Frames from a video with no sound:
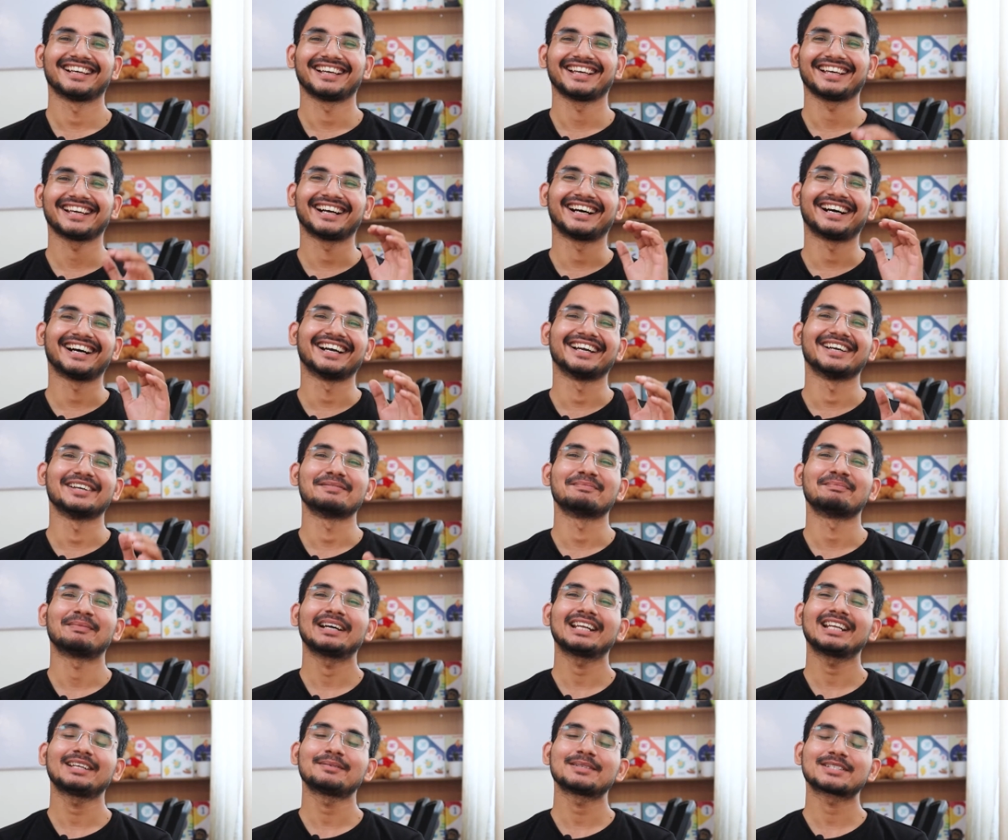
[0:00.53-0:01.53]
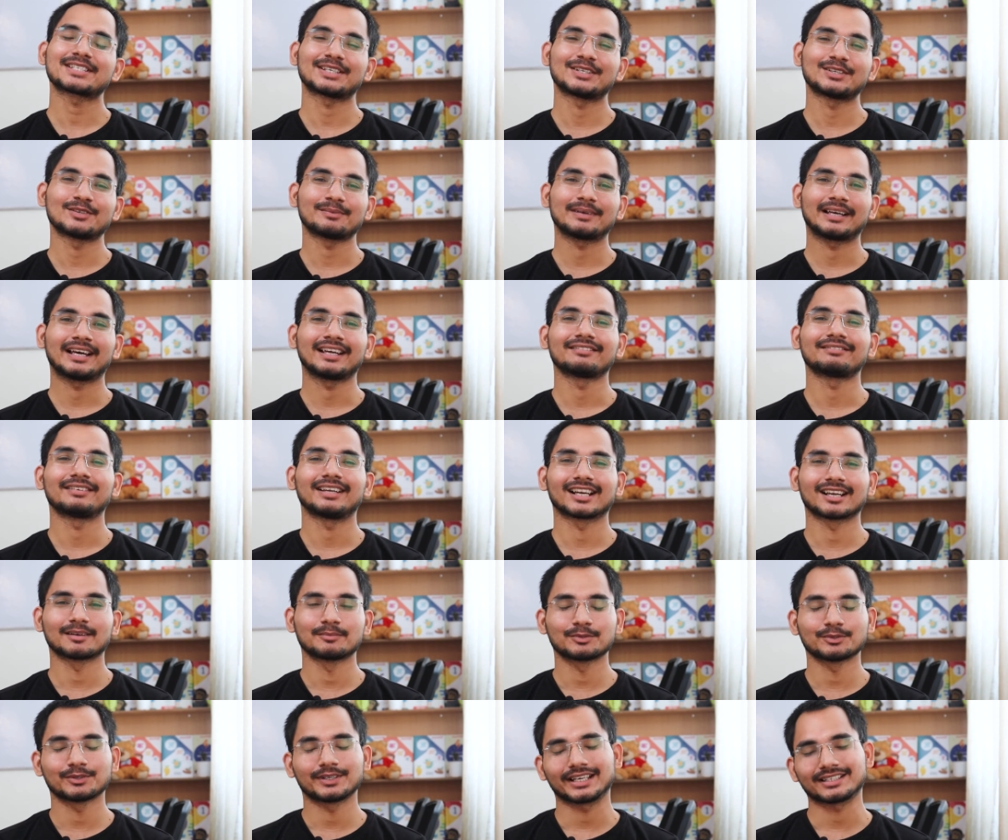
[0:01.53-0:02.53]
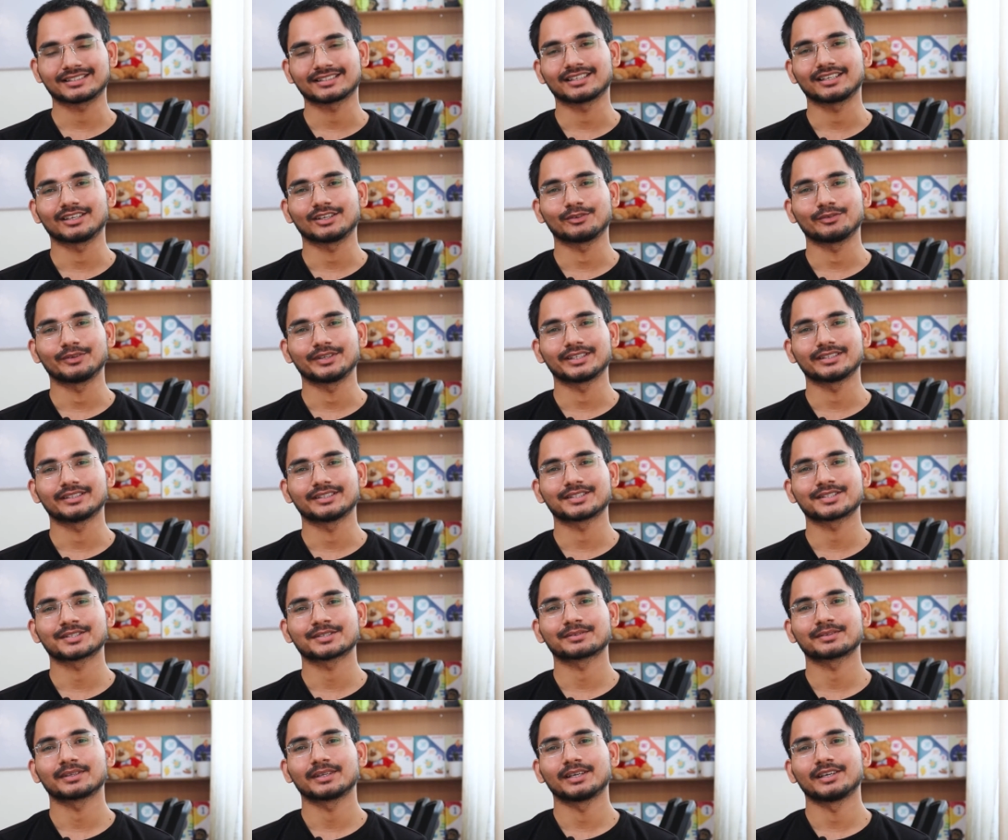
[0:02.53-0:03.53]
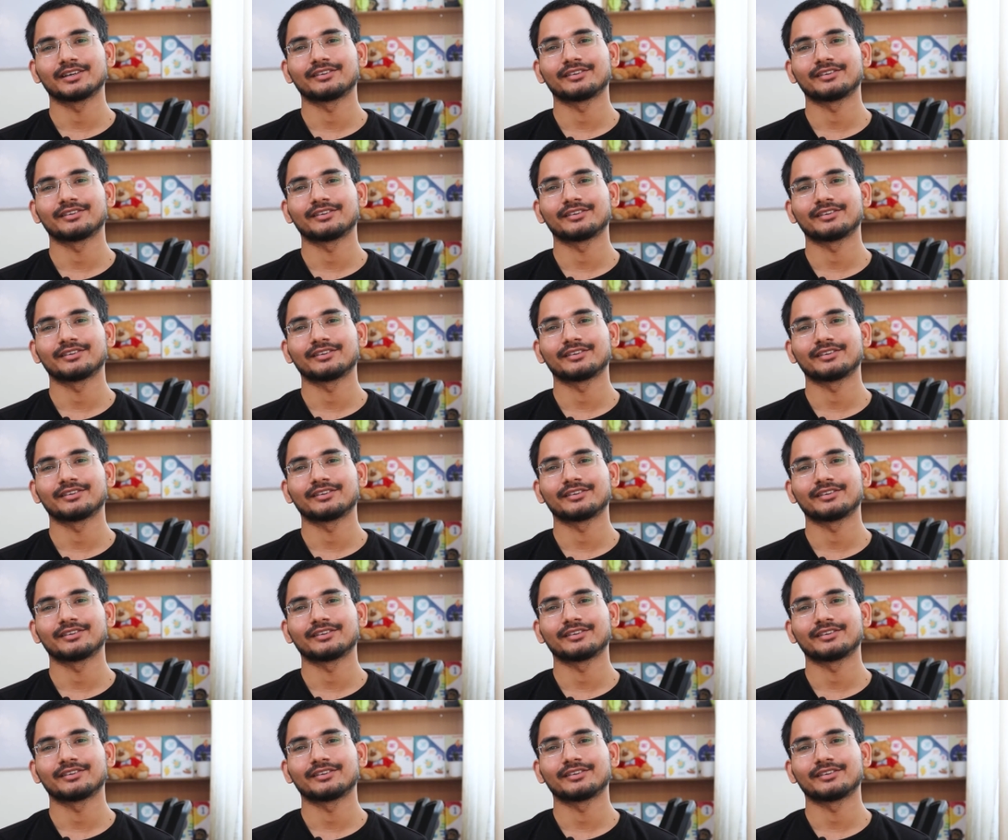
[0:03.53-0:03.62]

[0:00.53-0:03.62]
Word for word: Hey, hi, my name is Anup and welcome to NexGen Innovators.